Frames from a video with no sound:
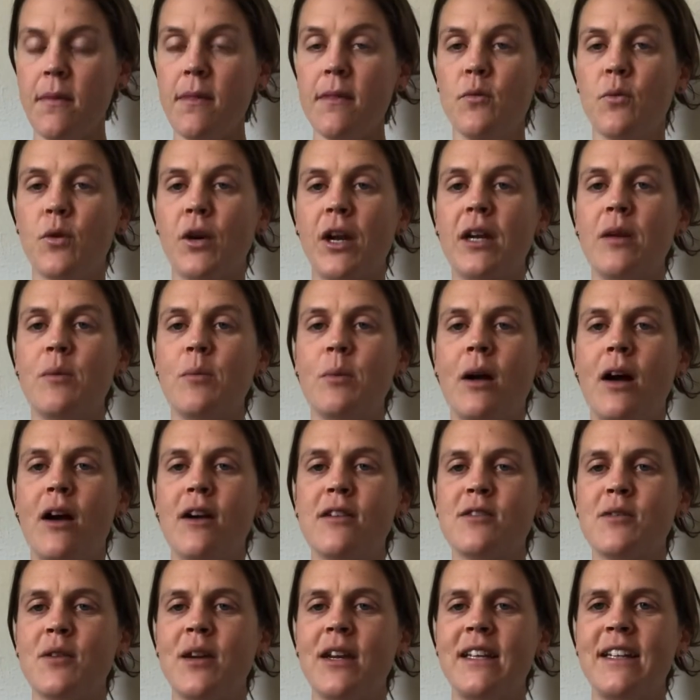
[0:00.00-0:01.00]
We're going to
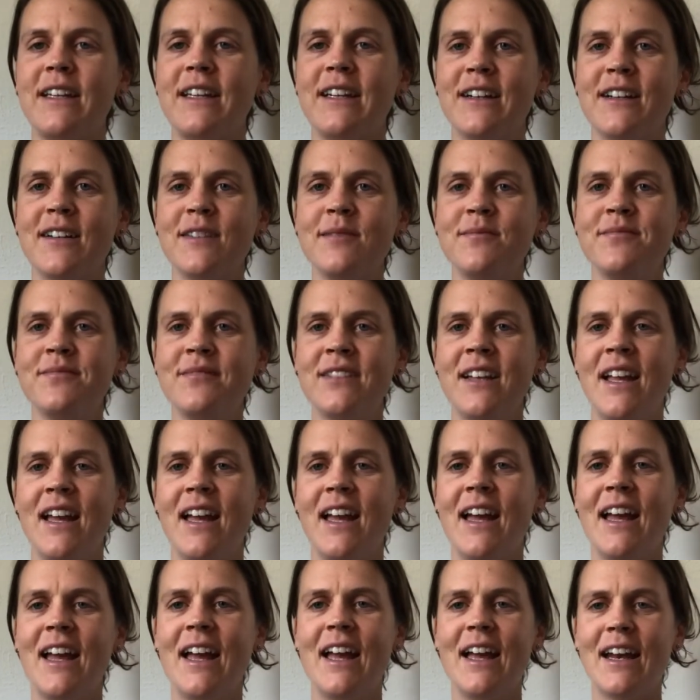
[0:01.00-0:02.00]
pause right here,
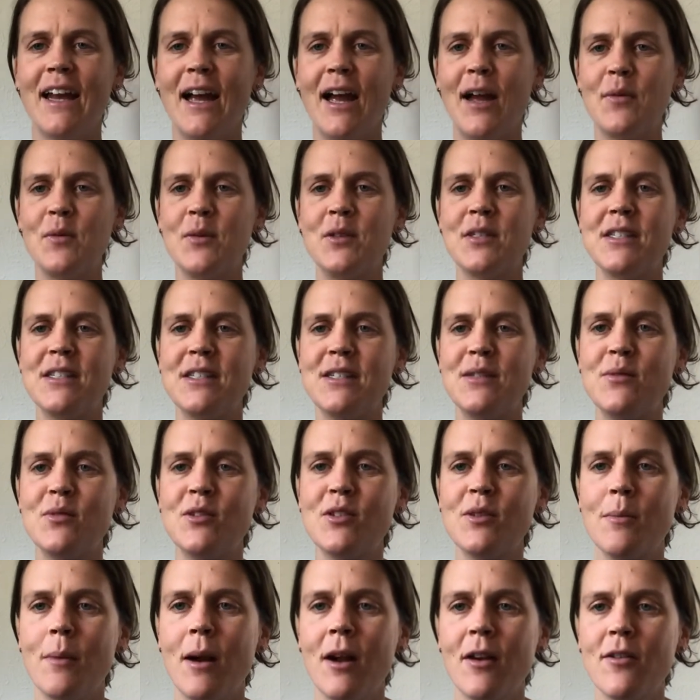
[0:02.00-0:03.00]
and I will see you
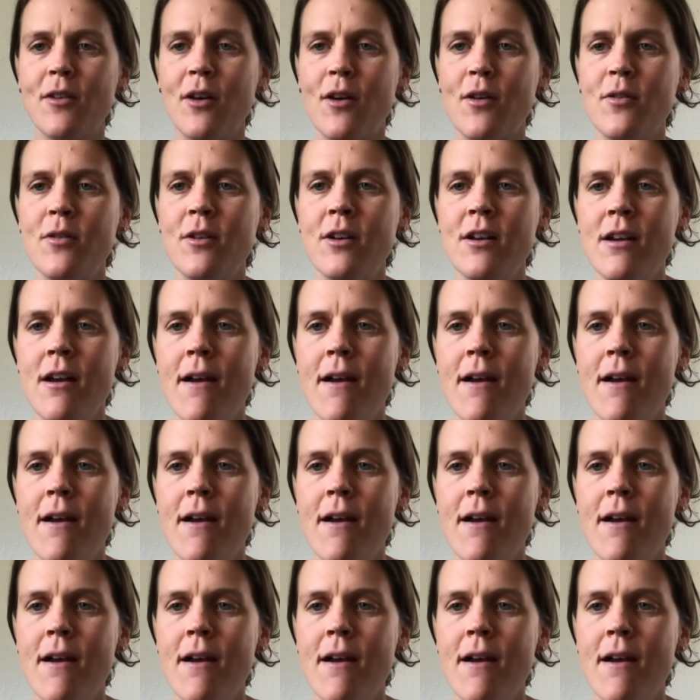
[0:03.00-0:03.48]
tomorrow